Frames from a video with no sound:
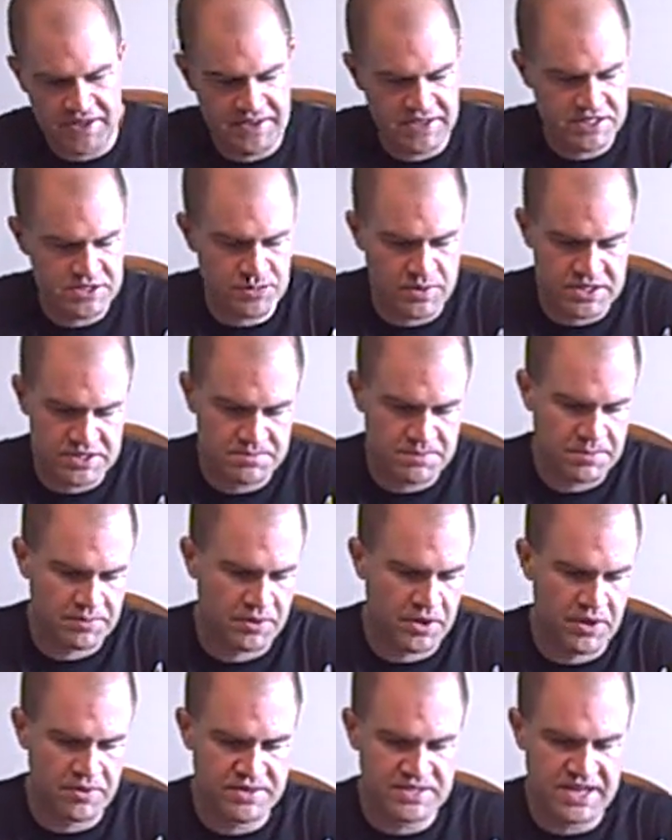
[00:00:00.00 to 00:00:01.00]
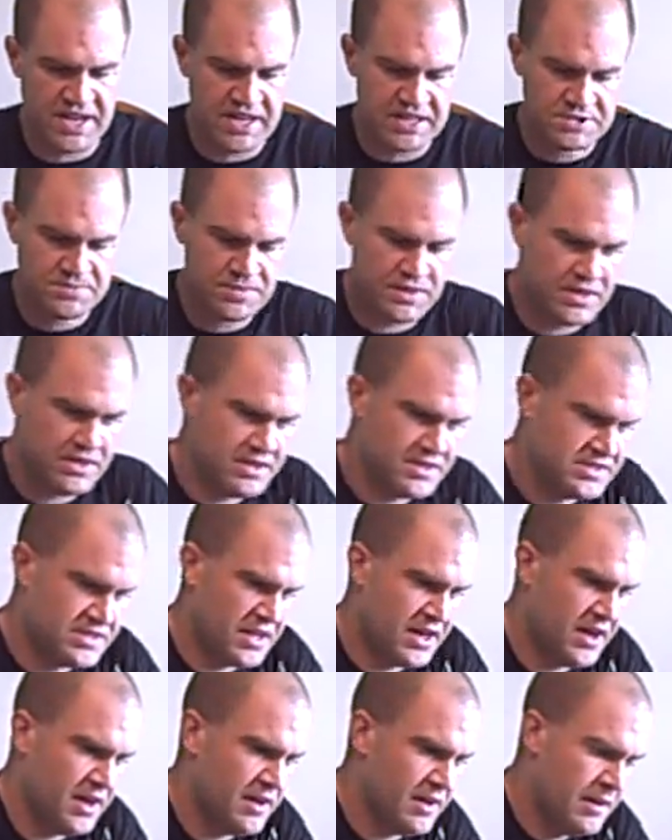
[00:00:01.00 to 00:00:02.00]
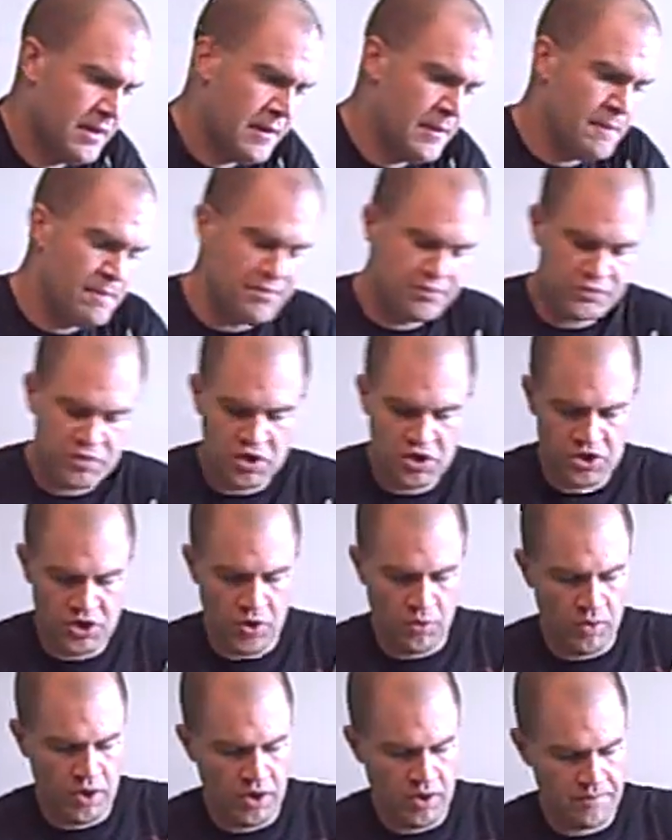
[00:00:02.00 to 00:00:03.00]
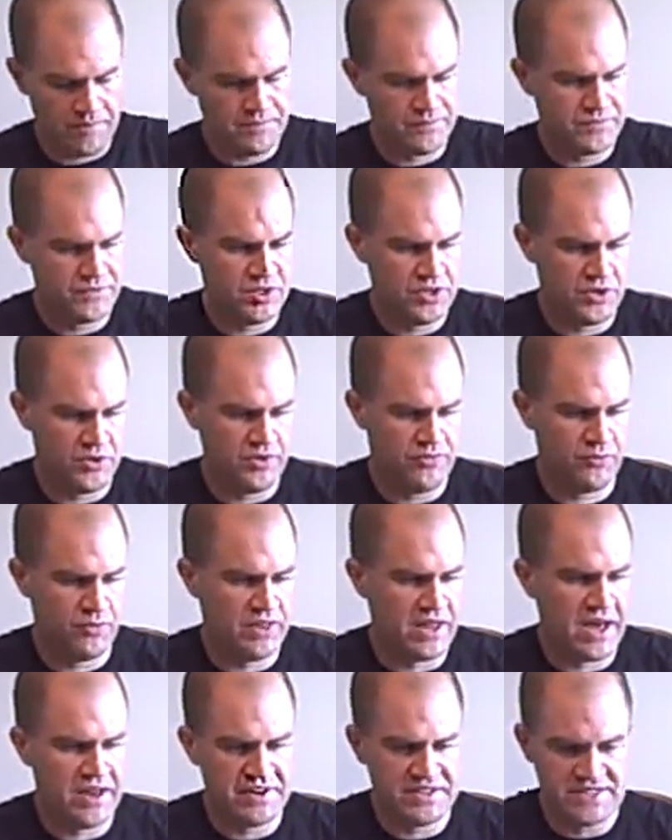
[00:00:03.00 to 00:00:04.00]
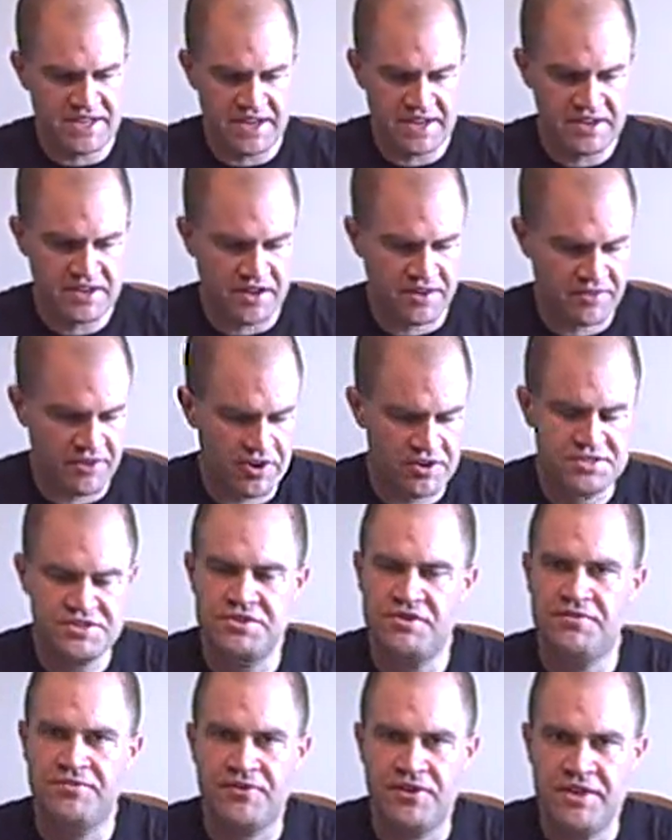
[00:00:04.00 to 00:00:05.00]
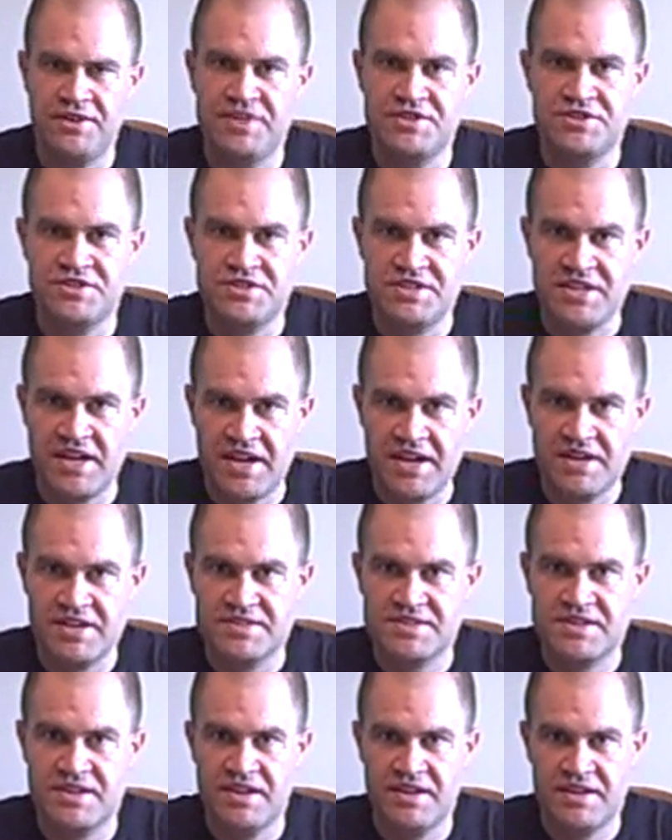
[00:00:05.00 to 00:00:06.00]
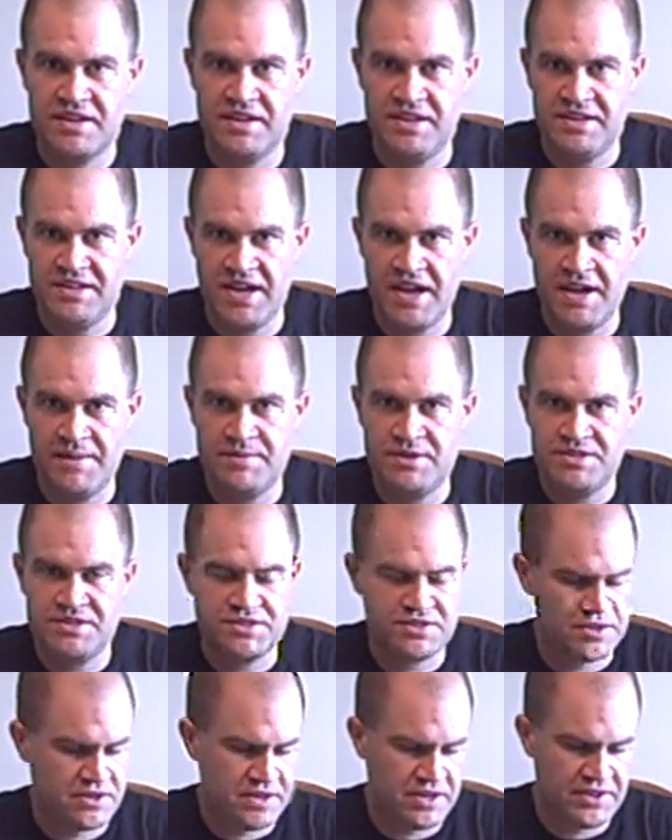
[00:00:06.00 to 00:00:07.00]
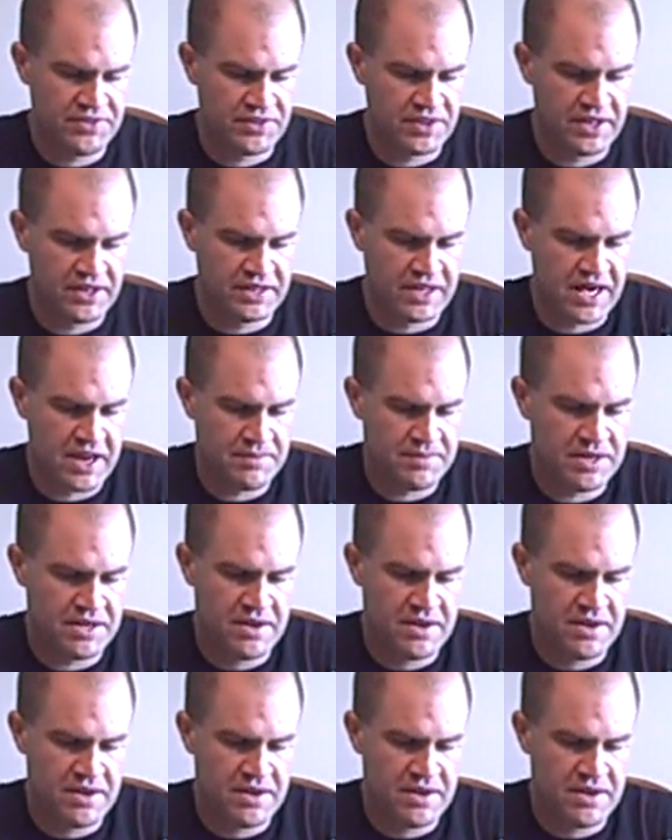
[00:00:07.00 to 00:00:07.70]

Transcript: Now, the next question people always ask me is, uh, you know, well, you know, if without a tank cover, aren't you afraid that your tank is going to get damaged or anything like that?